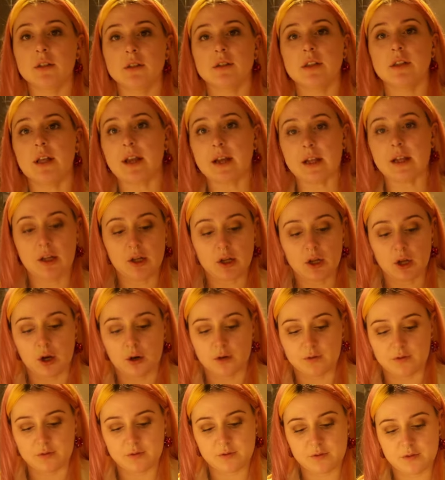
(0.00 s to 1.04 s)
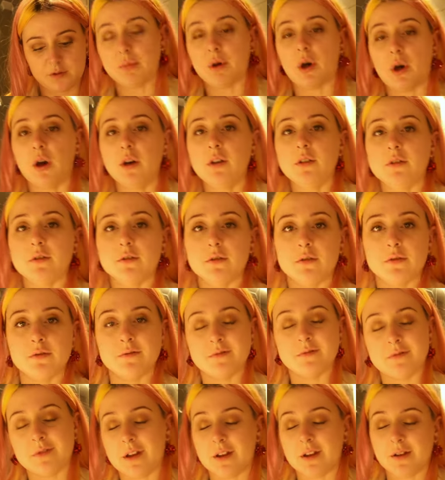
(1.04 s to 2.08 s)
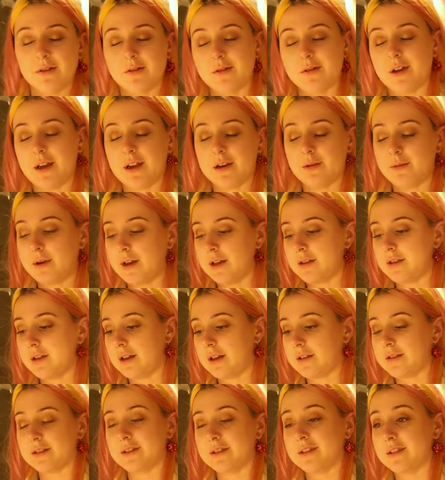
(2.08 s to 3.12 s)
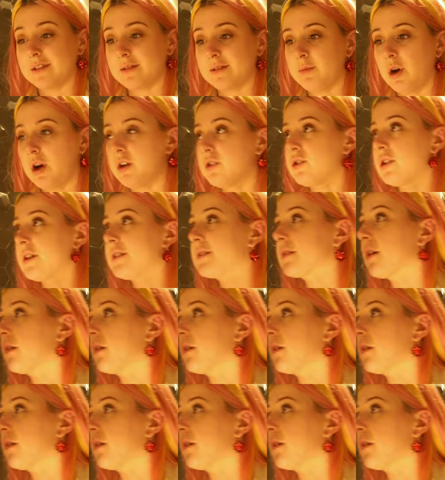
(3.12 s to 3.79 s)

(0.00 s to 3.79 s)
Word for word: that I love, but I don't go anywhere that there's a smart dress